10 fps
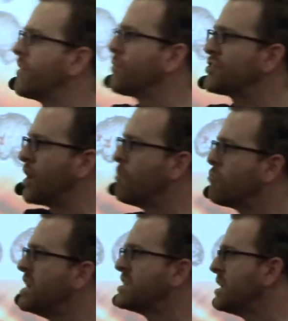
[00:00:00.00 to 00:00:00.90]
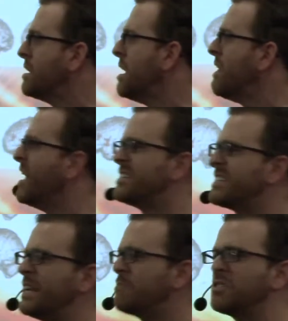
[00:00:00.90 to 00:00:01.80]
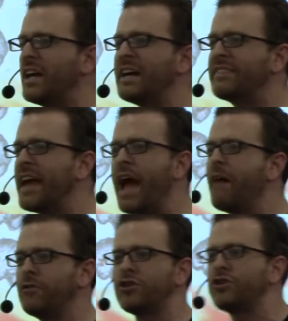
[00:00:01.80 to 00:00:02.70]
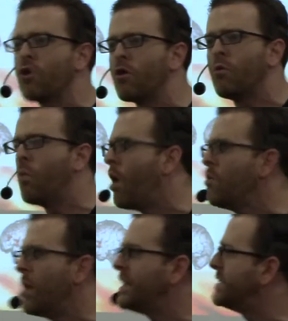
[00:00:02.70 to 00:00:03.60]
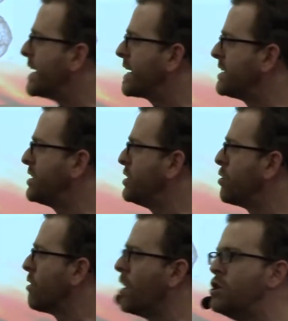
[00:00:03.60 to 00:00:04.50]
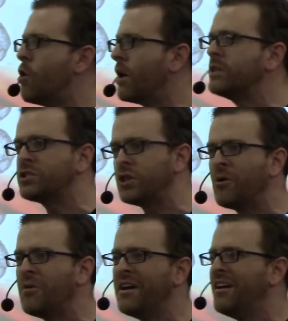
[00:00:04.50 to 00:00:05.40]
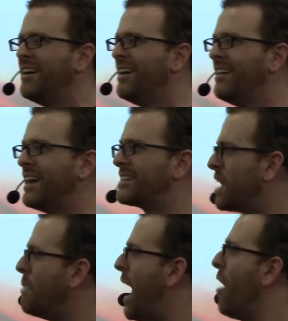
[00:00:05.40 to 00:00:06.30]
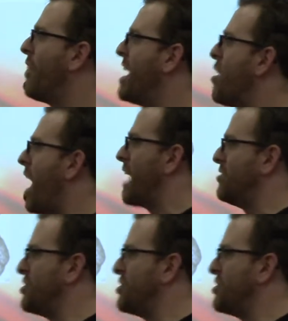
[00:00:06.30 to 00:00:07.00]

that for some reason it seems like they have a short one-way ticket to your annoyance zone? Like somehow they know how to